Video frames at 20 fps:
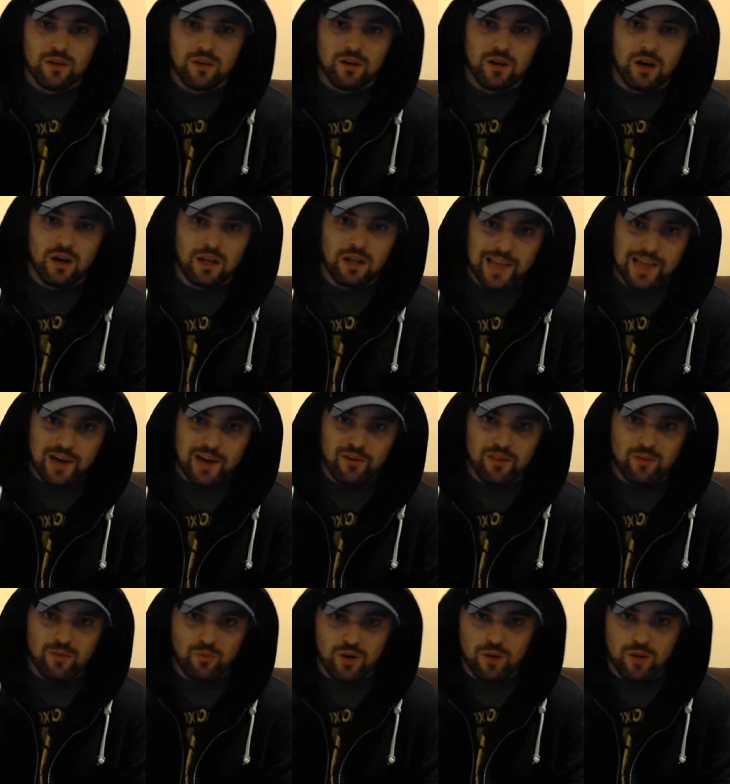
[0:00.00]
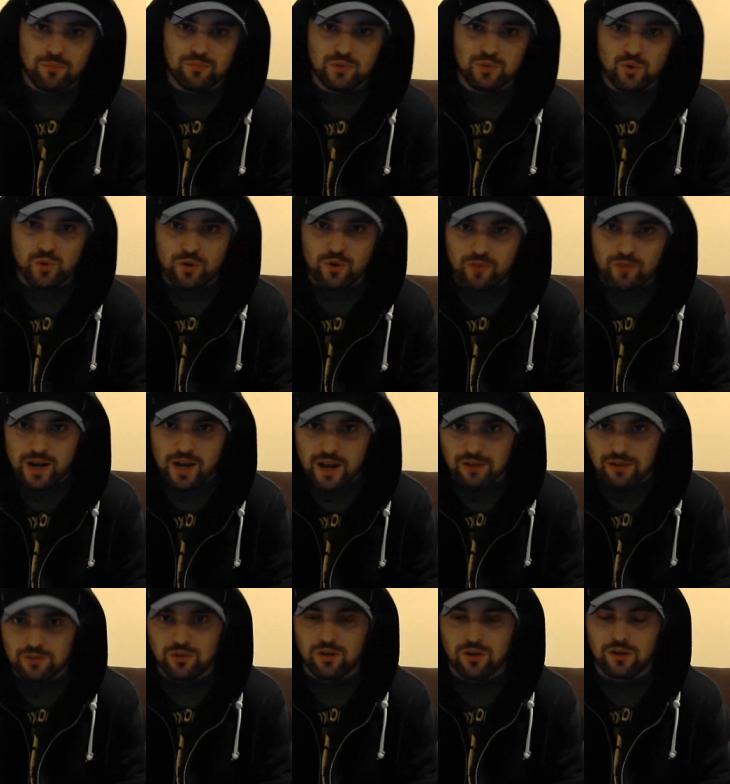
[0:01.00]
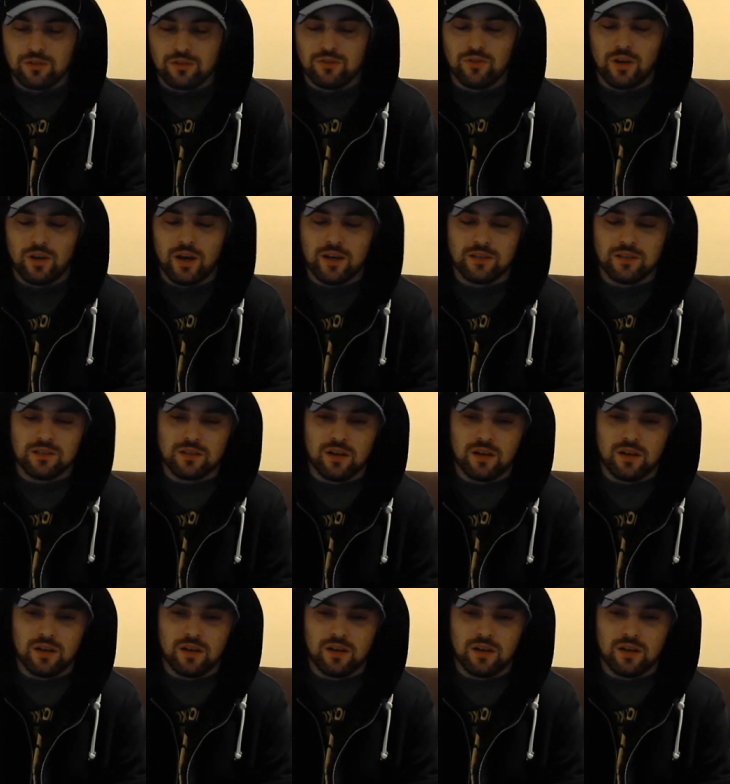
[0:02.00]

uh, louder than what I'm doing right now talking to you guys.